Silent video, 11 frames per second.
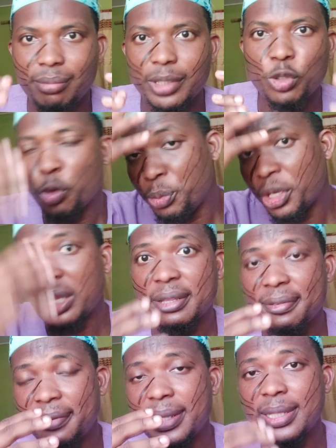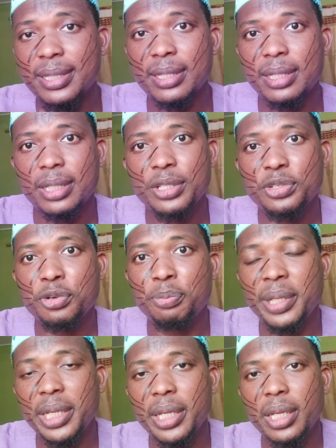It could be on the face, it could
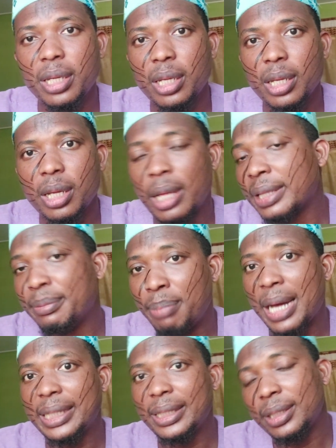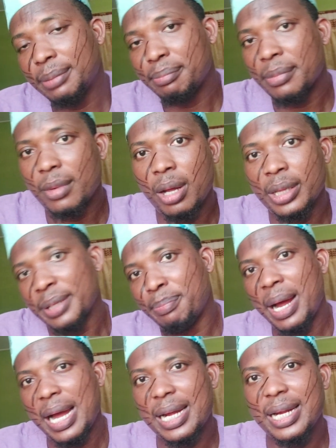be on the body, on the
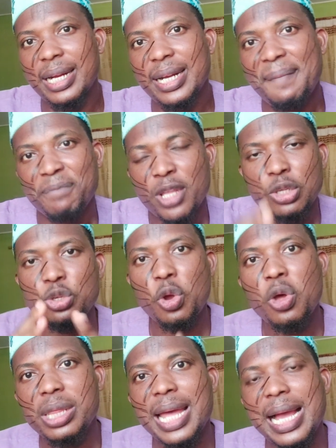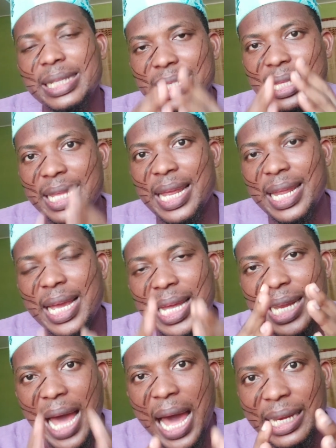back, so that they
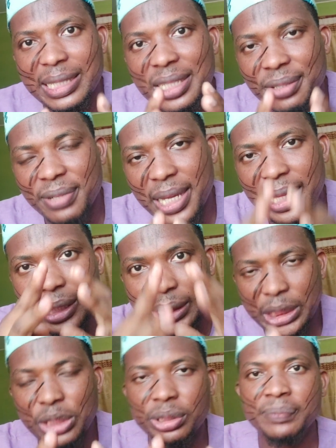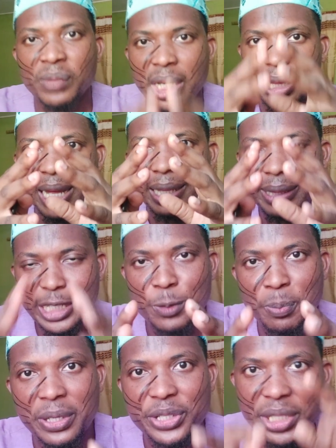can identify their children. Now, this
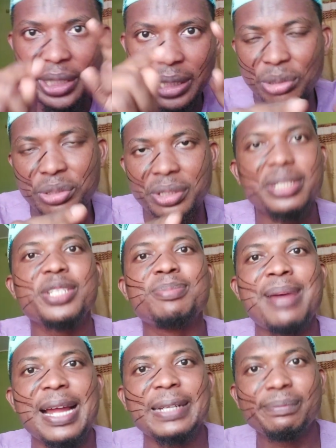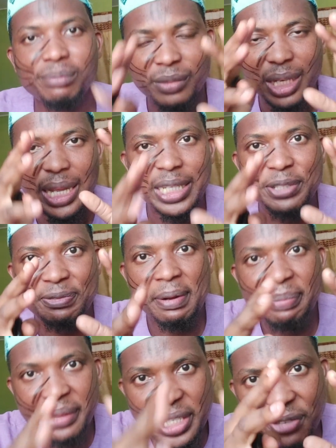person, due to this mark, is
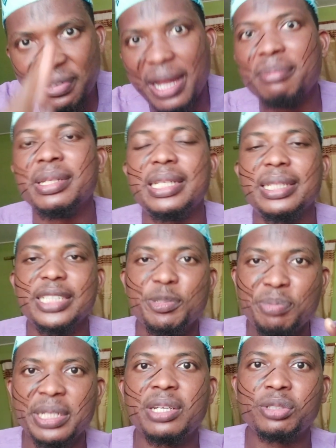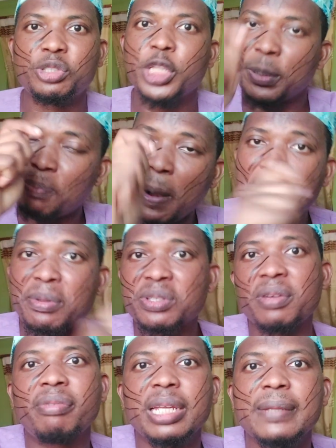from this family. It's been known. So the purpose
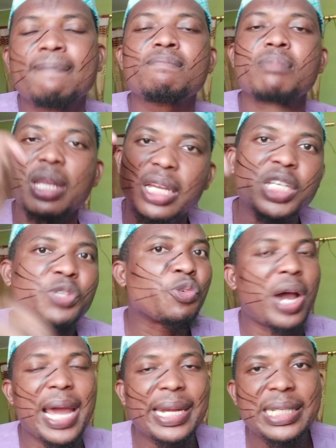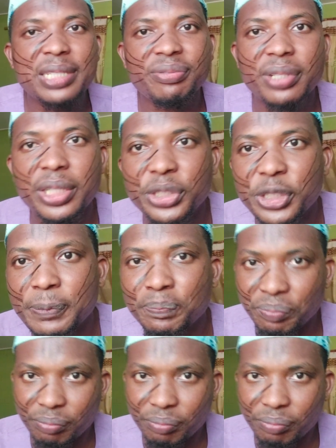of it is for identification.